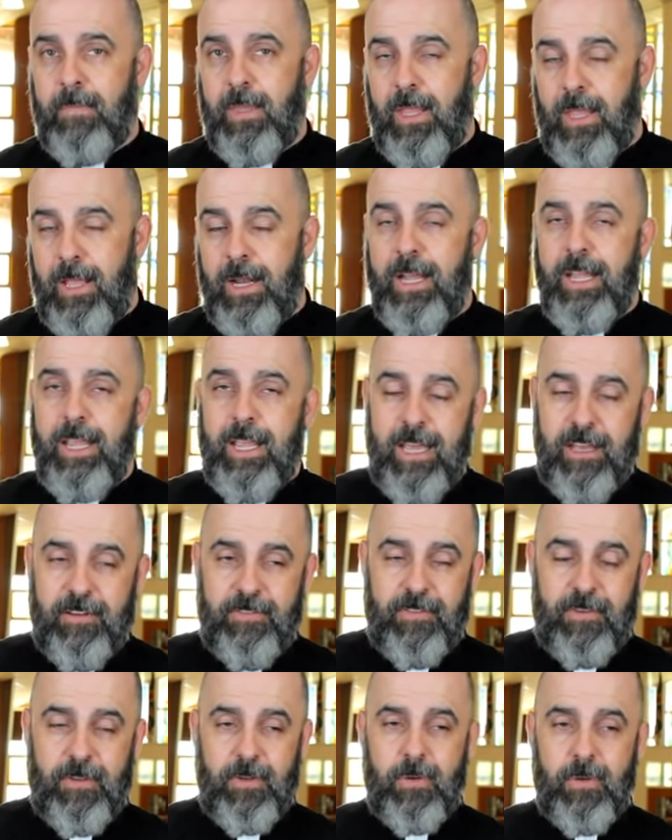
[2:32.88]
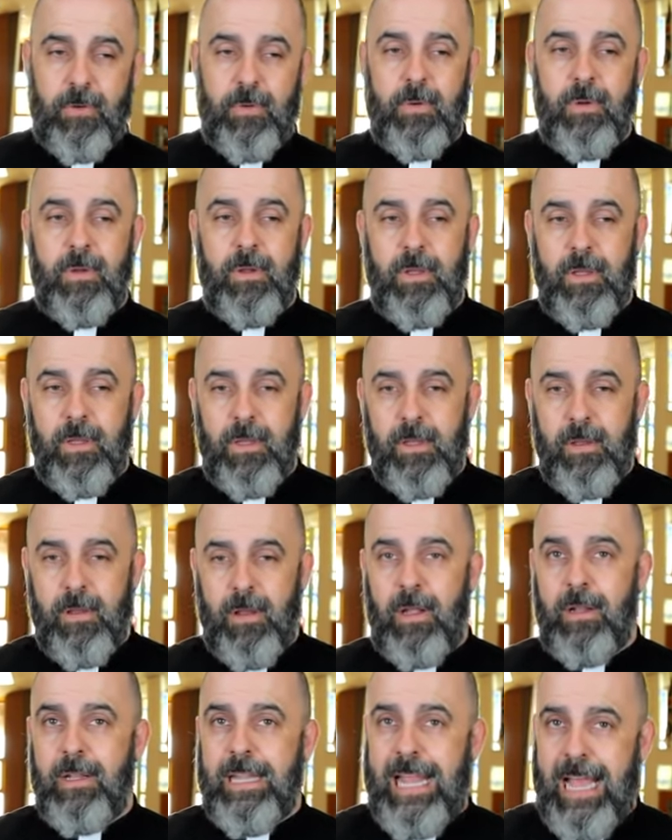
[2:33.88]
And I have to
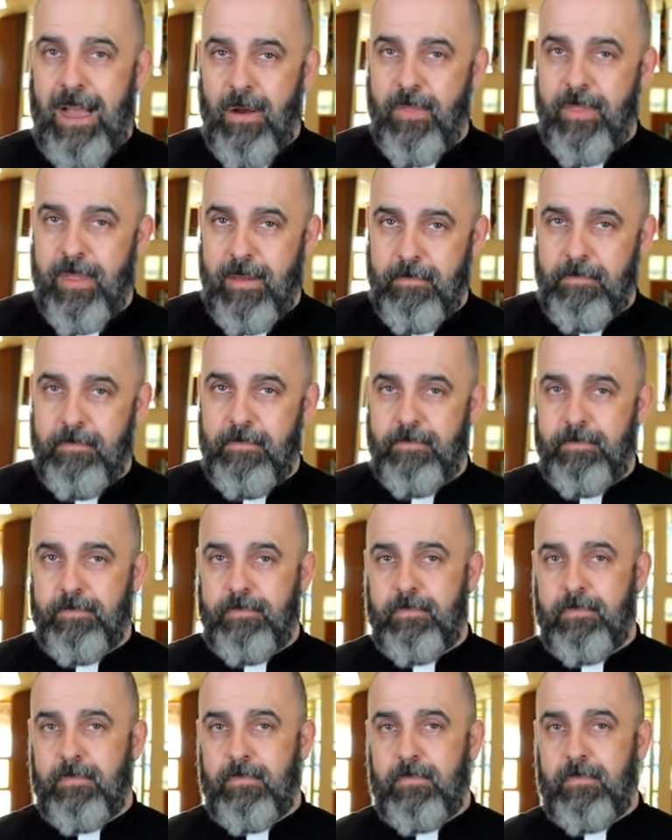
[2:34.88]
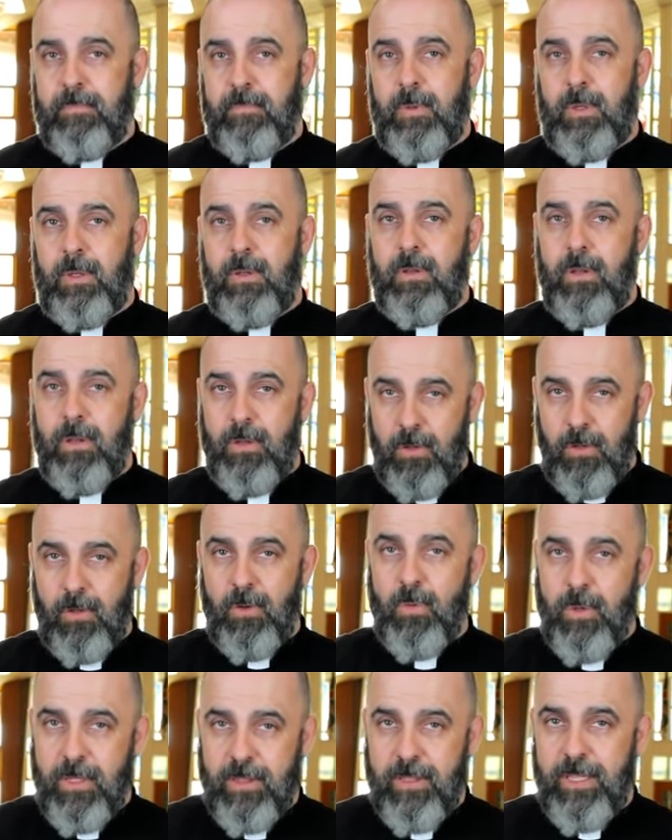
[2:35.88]
allow them to do
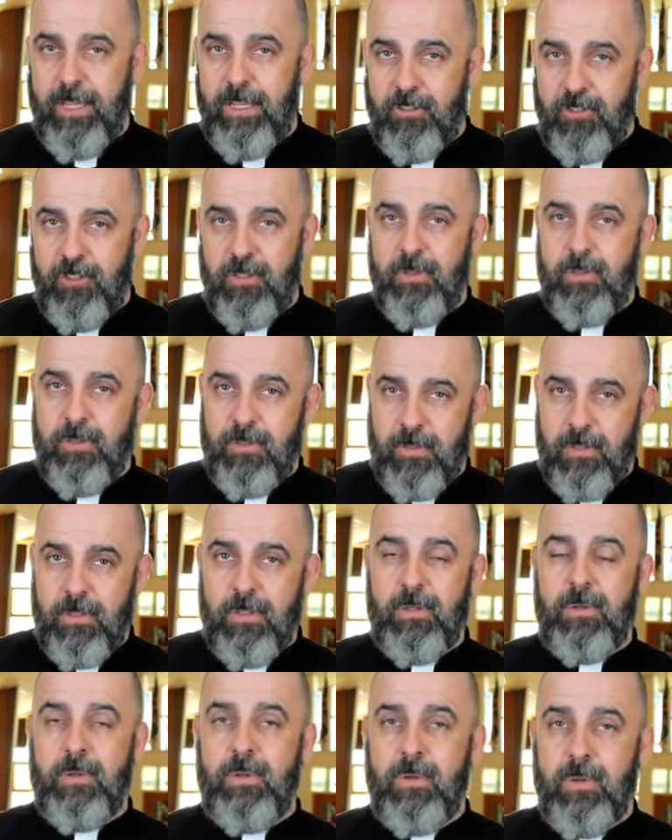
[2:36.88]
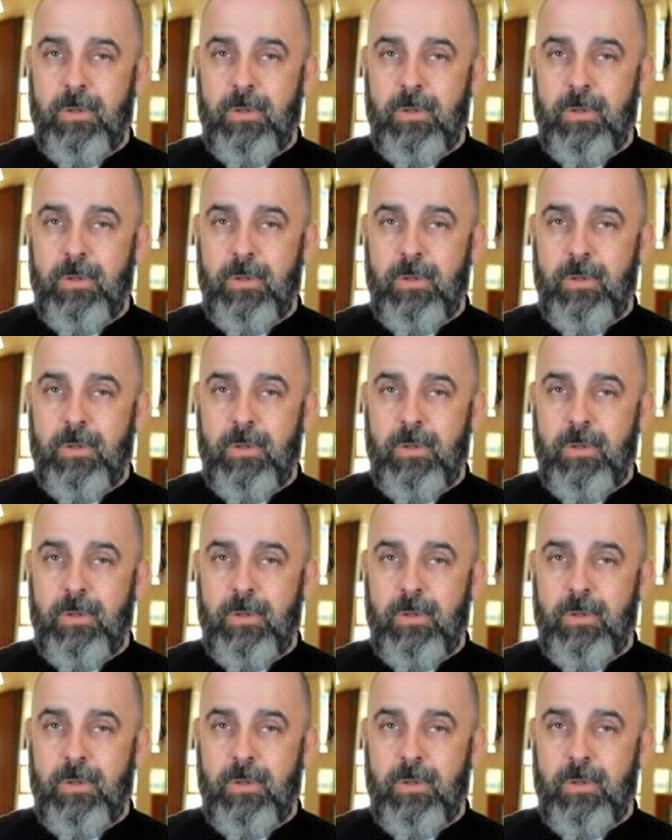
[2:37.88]
what they choose to do.